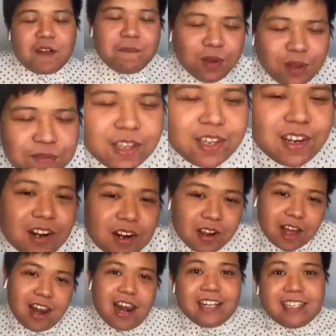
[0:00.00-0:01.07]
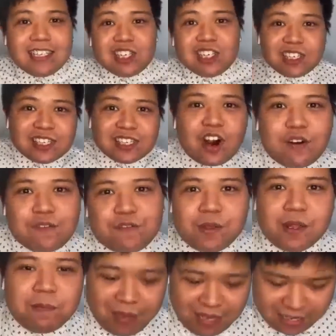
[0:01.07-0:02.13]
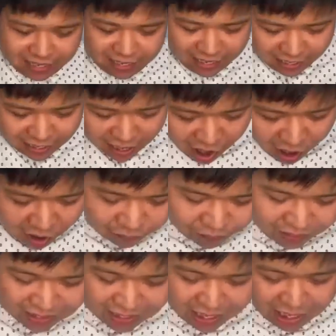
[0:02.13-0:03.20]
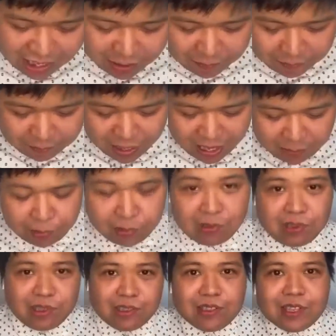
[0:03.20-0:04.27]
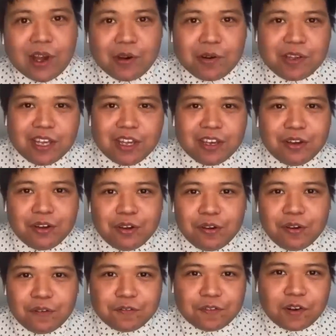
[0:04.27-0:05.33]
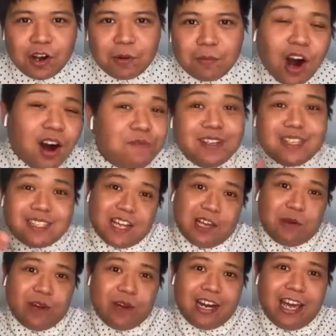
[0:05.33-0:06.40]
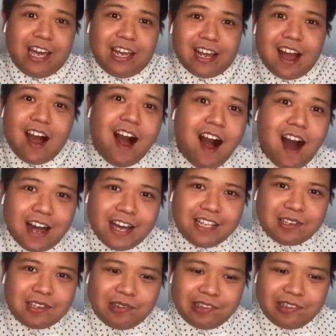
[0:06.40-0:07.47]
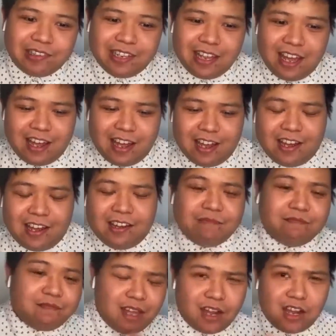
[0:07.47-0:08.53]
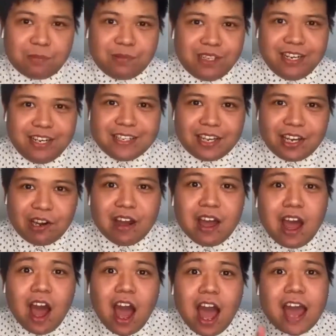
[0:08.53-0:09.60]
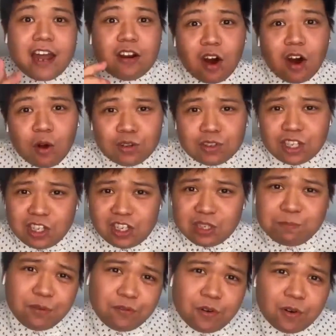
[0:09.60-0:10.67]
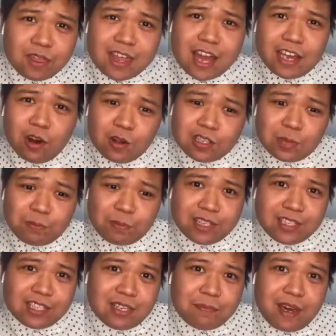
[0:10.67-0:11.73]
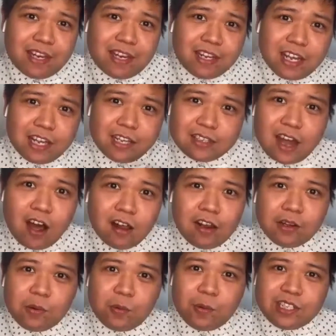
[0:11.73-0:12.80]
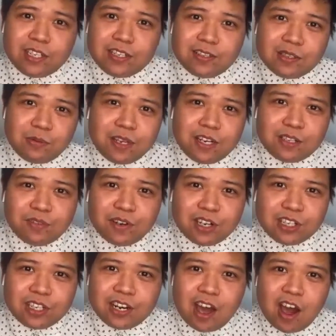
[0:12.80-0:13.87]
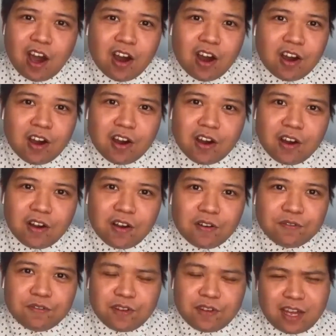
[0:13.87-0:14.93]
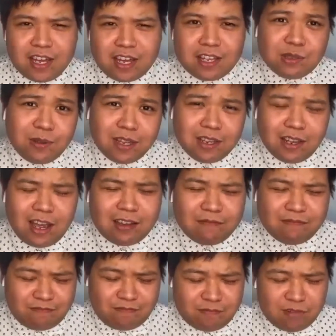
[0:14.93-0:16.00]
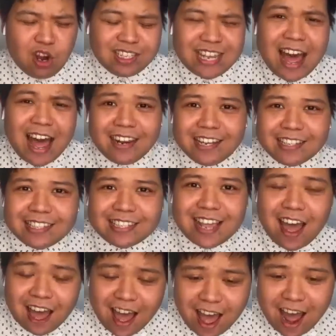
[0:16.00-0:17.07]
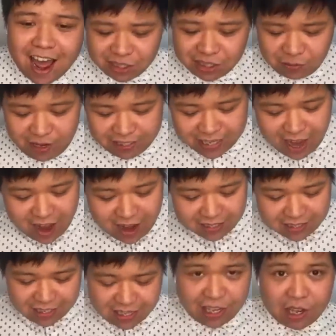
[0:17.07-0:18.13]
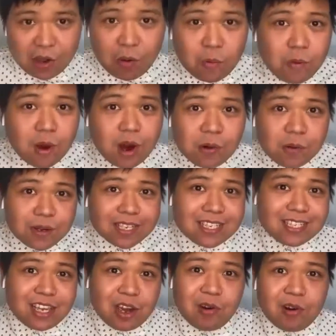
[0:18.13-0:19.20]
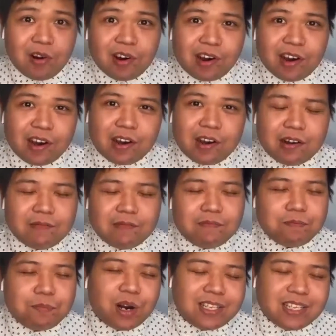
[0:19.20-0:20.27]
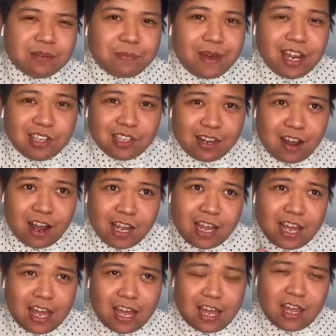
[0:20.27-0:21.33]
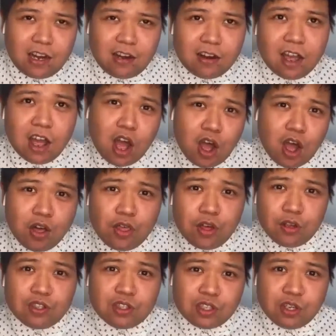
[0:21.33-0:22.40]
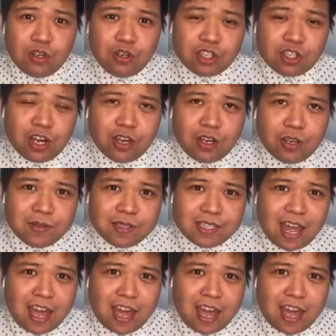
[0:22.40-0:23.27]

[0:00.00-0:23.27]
Moving on. Let's just start from the beginning. Obviously, people know you from obviously winning Idol a couple of years ago. And also just before that, you also participated in Talang, which is the Swedish version of Got Talent. Yeah. I just wanted to ask you, what was your participation like in those two shows?